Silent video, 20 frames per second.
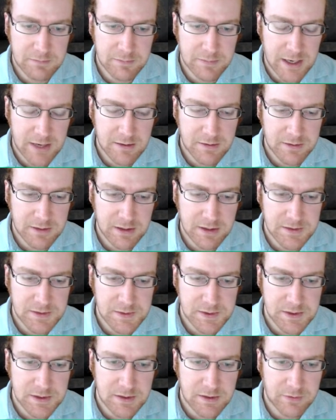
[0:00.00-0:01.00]
I don't think
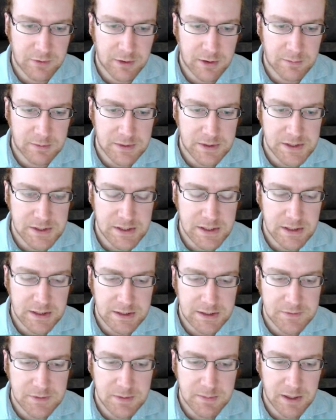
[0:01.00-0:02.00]
this was good for him, because he could have
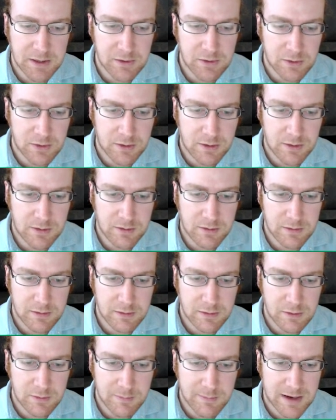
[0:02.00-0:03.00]
lived in my corner
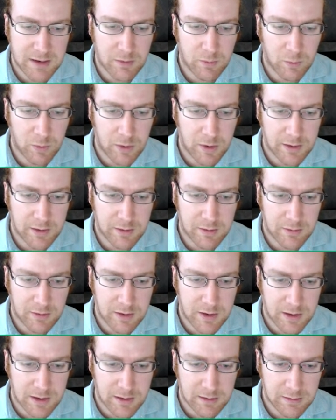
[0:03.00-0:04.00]
no matter what
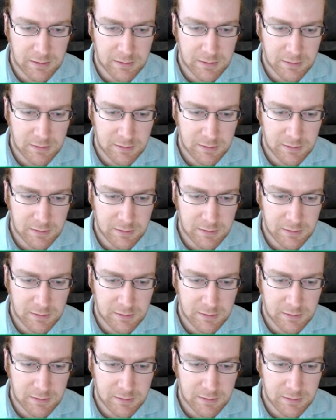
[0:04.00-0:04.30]
already.